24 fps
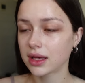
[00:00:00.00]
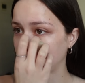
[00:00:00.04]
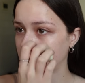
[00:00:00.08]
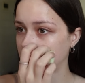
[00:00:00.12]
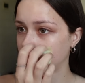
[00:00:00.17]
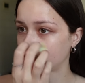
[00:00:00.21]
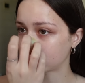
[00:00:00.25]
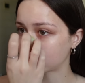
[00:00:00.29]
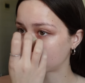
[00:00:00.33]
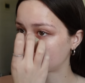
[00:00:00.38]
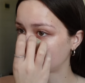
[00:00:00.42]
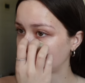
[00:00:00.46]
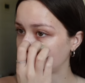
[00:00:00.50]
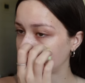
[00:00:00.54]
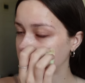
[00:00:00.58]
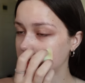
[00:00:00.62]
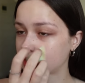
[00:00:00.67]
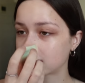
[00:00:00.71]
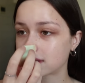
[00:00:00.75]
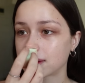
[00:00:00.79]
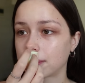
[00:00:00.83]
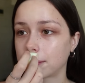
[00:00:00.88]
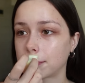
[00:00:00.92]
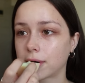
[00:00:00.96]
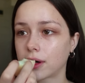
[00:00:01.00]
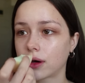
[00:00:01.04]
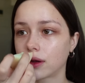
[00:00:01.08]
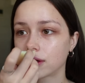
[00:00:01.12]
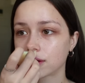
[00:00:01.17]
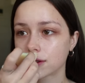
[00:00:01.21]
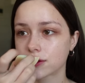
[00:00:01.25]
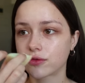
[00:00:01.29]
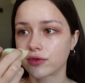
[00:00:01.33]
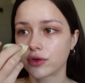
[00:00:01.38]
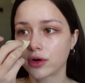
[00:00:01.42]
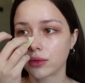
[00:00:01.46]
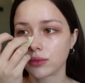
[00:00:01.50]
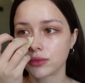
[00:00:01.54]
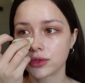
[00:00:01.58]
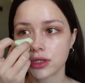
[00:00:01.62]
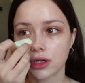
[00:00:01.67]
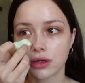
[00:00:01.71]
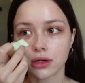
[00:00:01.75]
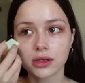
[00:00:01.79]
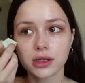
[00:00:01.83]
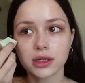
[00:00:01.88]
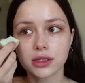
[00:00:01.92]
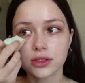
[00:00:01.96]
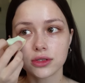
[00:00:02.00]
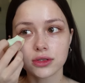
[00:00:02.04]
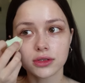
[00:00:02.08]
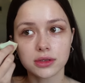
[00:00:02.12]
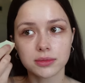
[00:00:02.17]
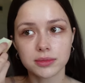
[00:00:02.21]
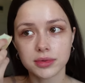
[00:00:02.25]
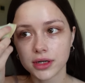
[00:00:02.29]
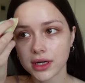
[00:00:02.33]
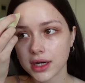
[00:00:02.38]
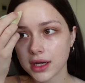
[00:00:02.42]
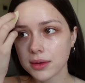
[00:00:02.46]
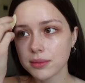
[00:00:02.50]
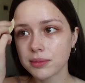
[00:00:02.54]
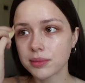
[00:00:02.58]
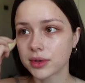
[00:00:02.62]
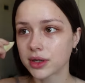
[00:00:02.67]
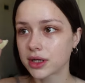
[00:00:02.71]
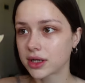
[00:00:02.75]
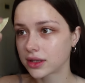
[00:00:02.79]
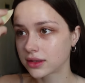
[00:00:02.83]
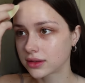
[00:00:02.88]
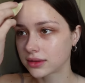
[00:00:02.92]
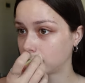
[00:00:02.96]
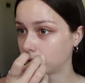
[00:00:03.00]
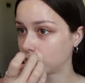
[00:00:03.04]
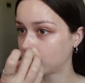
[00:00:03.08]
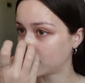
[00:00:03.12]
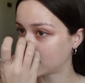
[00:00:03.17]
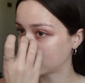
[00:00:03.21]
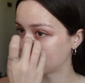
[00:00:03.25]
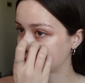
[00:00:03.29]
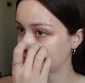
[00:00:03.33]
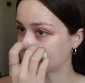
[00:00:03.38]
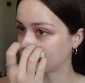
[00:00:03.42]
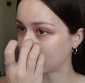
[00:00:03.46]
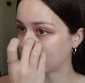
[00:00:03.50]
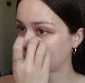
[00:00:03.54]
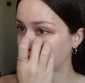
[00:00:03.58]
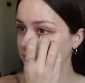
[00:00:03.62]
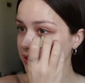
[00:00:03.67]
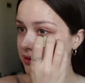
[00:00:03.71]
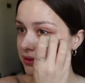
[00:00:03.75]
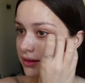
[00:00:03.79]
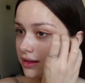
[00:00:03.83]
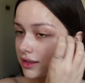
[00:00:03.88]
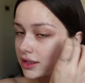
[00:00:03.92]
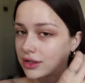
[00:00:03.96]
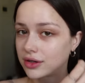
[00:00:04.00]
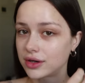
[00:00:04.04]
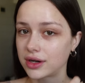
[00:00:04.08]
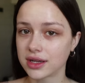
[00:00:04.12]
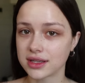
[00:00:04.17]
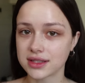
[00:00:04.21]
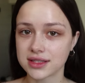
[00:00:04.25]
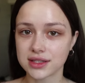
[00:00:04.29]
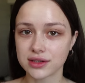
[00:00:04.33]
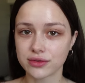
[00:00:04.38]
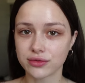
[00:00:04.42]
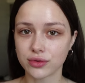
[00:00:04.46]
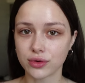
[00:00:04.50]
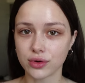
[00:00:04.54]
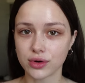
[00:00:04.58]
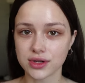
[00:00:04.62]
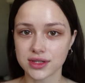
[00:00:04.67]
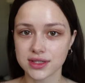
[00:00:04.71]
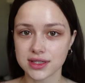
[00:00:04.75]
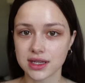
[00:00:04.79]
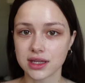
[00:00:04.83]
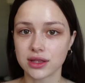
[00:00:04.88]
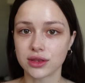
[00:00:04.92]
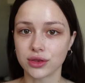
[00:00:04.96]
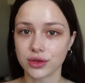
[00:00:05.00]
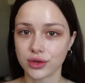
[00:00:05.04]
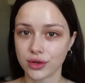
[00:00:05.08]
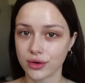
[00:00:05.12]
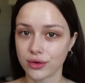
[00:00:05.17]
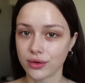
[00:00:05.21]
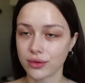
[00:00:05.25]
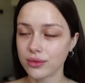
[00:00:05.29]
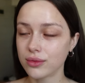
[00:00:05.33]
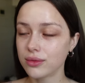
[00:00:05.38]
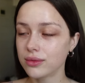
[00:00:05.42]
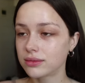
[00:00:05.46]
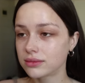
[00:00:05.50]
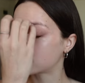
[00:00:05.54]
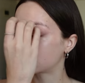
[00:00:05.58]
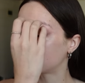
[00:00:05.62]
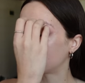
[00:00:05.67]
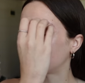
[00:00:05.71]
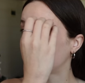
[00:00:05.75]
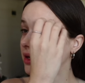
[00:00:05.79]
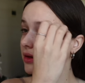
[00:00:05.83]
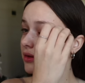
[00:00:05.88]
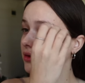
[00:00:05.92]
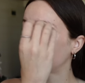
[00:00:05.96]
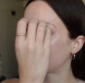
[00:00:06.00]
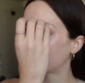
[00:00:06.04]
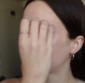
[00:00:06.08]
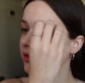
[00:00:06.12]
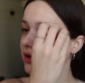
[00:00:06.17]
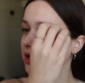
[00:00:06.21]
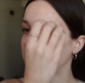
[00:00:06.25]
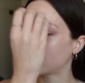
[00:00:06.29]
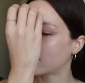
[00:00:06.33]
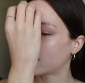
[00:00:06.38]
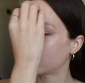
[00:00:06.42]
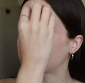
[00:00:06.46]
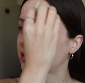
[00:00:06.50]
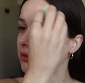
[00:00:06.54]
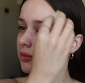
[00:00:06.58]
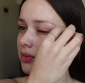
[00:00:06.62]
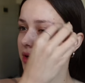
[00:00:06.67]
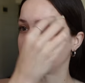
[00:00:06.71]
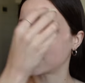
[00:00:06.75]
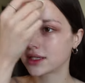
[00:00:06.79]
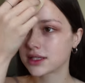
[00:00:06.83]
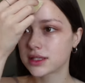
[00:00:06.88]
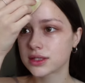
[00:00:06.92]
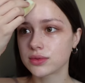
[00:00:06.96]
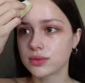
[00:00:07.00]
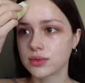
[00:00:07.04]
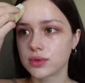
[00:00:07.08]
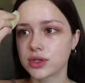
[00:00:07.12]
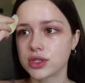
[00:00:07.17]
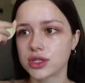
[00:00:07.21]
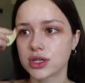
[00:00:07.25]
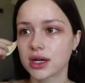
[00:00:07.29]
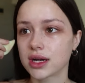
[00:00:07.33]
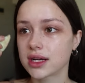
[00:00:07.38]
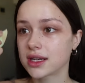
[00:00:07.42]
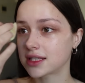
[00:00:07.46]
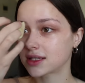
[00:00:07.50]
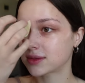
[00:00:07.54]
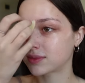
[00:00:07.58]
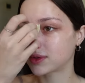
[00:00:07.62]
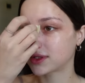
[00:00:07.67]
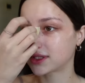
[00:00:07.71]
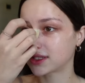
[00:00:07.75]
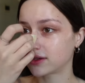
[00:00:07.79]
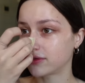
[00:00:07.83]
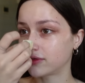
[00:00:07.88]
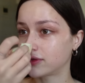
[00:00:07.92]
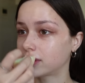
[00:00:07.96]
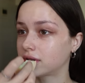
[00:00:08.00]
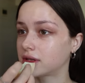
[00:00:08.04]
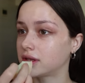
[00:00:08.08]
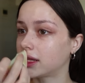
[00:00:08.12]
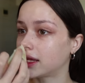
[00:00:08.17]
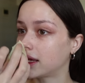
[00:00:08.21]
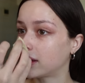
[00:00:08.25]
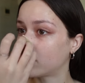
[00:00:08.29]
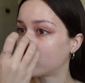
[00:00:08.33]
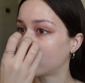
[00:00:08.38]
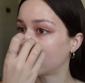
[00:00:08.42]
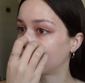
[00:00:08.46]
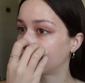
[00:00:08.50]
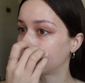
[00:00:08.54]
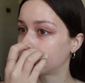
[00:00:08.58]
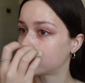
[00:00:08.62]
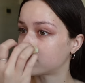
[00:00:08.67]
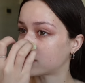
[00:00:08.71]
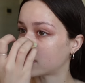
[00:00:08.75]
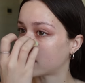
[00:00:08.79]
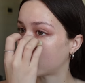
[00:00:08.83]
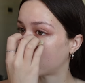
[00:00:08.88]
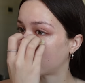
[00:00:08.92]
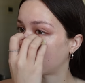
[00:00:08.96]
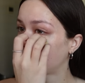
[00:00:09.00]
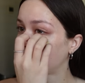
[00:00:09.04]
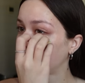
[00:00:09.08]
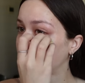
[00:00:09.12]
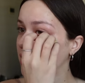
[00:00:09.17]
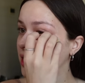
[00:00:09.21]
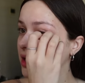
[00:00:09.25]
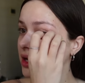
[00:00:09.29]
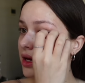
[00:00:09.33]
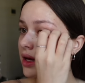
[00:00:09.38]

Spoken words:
And I also wanted some products from Charlotte Tilbury, but once again, Korean Sephora said no. So I don't have any other brands which I specifically want to try.